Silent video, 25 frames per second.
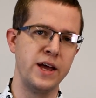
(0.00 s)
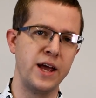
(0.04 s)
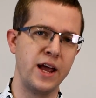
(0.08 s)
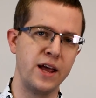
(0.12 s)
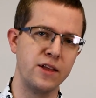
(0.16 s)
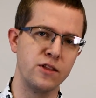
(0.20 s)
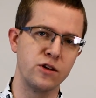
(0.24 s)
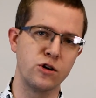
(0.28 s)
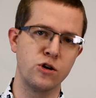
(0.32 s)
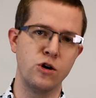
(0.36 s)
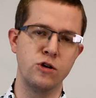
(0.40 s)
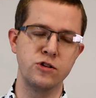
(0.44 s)

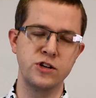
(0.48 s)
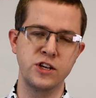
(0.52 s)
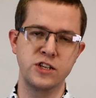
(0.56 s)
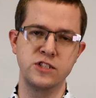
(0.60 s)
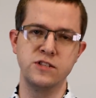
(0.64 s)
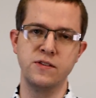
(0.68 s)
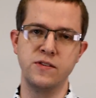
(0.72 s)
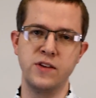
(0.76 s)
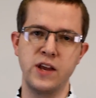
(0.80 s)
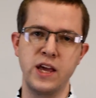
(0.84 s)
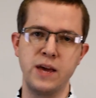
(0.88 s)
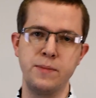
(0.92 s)
in the
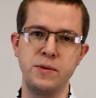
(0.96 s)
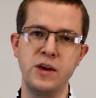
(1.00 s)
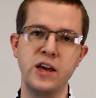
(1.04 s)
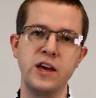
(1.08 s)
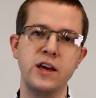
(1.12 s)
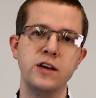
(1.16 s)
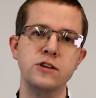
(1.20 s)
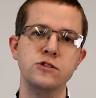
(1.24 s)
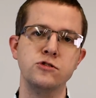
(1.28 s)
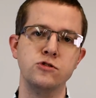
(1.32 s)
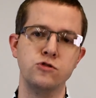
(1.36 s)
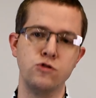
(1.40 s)
context of anemia
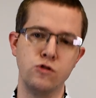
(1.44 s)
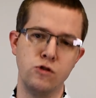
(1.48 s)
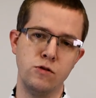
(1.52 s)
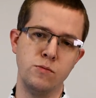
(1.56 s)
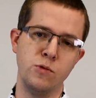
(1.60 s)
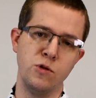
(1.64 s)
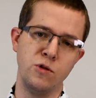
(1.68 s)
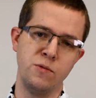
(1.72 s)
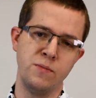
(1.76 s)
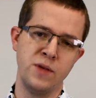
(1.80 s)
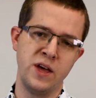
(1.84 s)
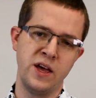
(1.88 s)
is
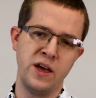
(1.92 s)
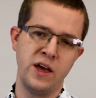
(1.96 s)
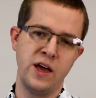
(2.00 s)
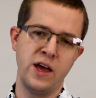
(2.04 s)
normal.